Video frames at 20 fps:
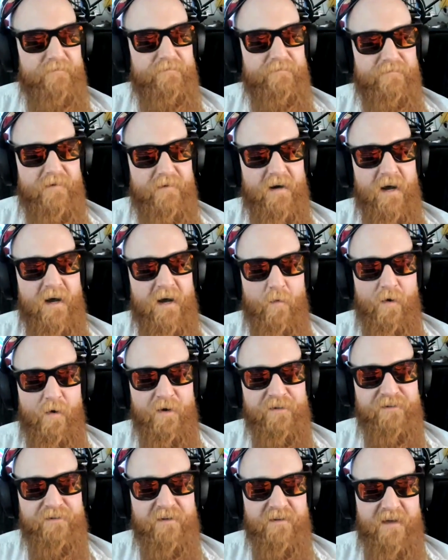I want to
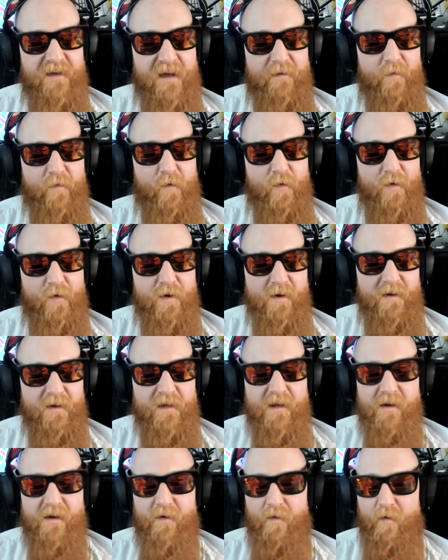see that
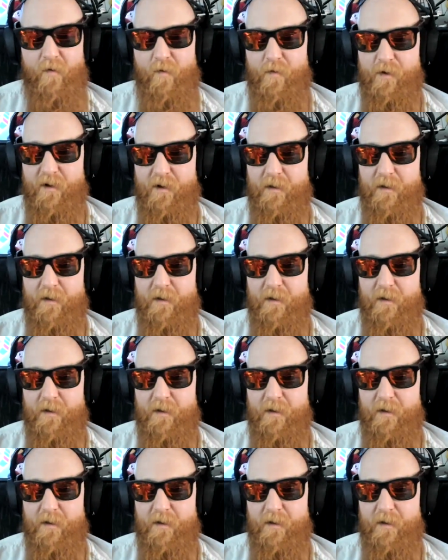really, really.